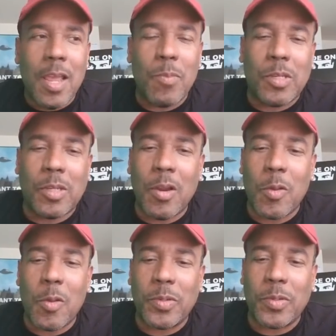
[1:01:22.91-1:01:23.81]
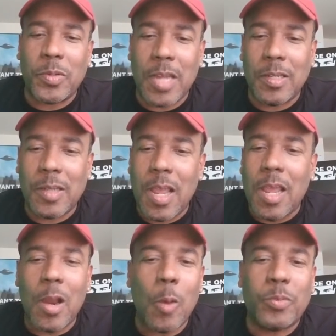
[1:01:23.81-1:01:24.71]
and material possessions
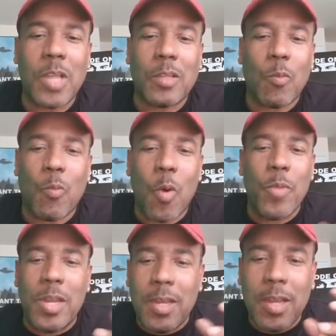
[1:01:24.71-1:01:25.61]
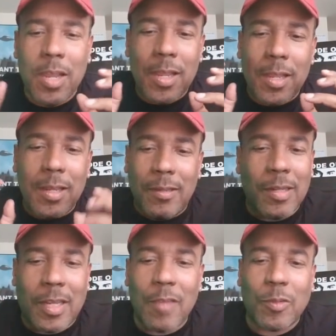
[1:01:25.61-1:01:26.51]
and hopes that the woman
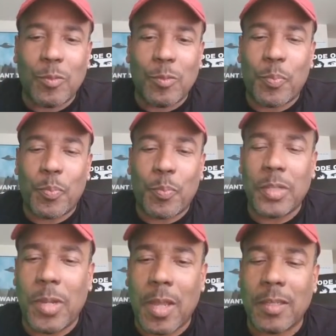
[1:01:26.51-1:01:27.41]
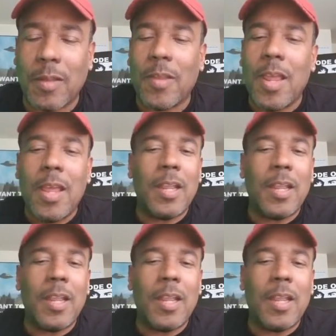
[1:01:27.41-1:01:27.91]
just gives them some pussy because of it.